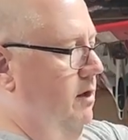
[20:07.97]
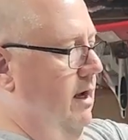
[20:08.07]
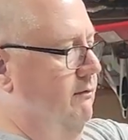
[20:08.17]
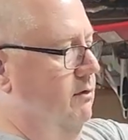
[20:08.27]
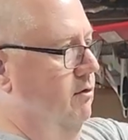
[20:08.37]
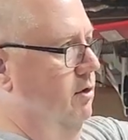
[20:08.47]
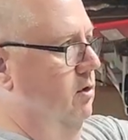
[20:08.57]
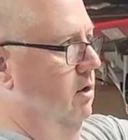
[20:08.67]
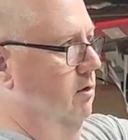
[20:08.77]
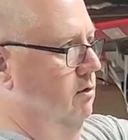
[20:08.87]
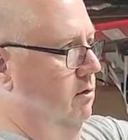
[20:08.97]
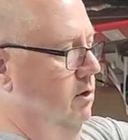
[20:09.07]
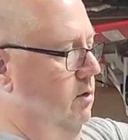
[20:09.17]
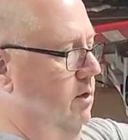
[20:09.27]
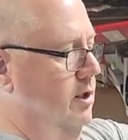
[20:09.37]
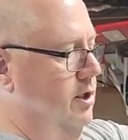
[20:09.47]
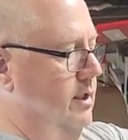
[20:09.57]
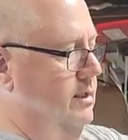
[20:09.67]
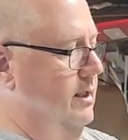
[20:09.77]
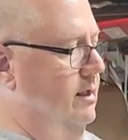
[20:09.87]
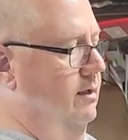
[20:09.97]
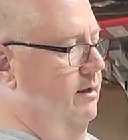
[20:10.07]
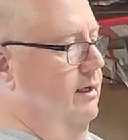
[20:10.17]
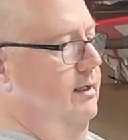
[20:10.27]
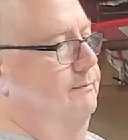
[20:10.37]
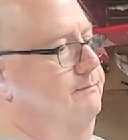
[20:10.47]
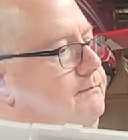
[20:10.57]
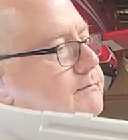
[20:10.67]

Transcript: you have to glue, glue on your antenna there.